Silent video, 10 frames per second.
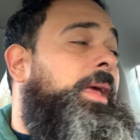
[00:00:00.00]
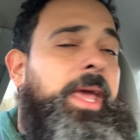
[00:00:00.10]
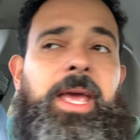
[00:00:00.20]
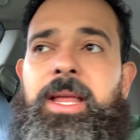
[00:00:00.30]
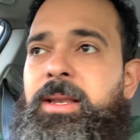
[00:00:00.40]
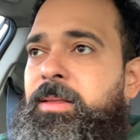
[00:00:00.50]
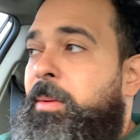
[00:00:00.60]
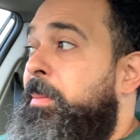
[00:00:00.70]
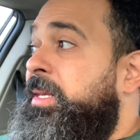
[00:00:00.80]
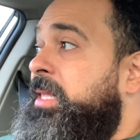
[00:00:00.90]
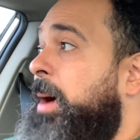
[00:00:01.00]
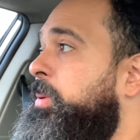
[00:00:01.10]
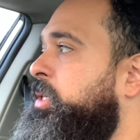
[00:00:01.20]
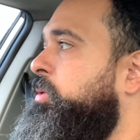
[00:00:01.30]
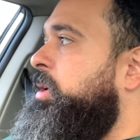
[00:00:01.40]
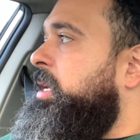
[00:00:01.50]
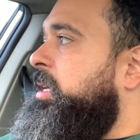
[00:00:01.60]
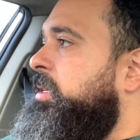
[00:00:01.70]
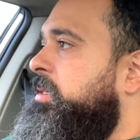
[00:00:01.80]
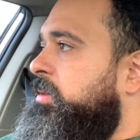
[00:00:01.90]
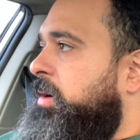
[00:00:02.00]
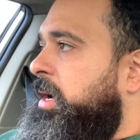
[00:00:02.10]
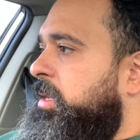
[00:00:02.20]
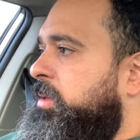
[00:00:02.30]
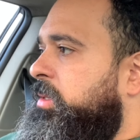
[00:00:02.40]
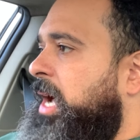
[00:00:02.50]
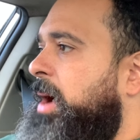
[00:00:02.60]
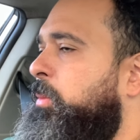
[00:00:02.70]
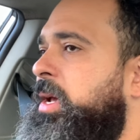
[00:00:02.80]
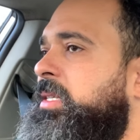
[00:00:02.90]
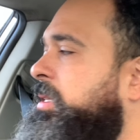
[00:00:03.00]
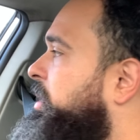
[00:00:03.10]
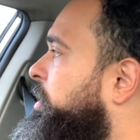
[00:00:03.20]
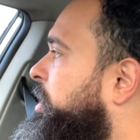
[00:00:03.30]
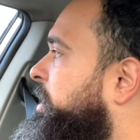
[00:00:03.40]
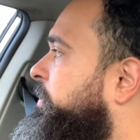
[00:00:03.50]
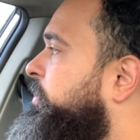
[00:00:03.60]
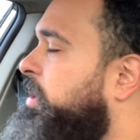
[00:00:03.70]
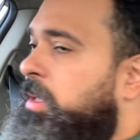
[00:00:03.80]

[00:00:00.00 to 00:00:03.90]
and the missed opportunities, right? Time wasted on